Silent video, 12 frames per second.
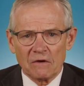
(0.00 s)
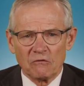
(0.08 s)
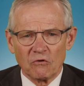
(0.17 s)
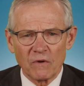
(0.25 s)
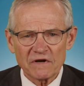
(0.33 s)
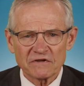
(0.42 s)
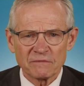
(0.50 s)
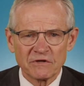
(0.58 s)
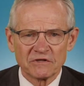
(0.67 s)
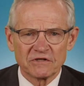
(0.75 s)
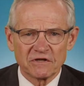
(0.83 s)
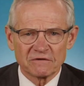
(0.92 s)
Well,
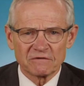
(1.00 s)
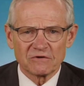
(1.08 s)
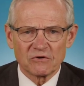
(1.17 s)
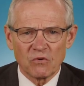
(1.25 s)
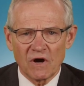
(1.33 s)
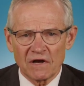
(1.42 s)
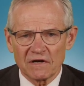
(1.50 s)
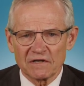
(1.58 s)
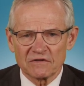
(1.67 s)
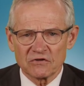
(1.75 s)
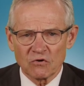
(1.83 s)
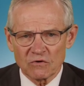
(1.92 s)
Westerman should quietly
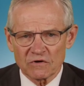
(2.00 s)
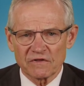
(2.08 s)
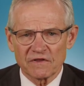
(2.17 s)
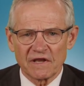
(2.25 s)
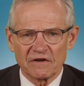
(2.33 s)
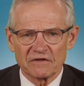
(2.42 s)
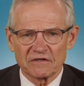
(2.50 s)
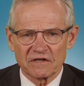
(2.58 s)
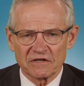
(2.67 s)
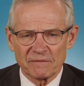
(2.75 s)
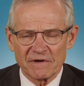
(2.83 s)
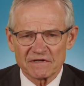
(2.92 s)
talk to the energy
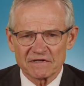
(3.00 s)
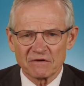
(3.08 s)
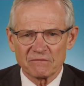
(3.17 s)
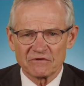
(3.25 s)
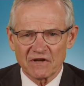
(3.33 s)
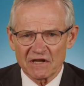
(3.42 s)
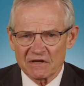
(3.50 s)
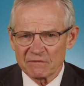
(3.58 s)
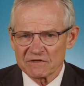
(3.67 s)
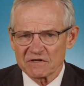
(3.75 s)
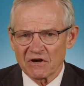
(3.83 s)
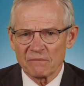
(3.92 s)
minister, take him
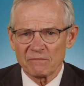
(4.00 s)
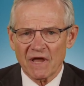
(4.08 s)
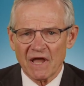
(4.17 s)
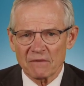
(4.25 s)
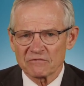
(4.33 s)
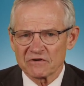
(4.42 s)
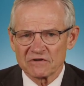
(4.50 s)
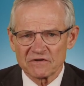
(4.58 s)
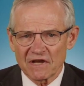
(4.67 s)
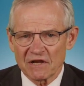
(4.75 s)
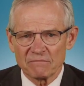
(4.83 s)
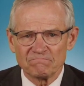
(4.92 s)
aside perhaps, and
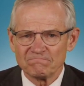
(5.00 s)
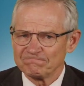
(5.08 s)
tell him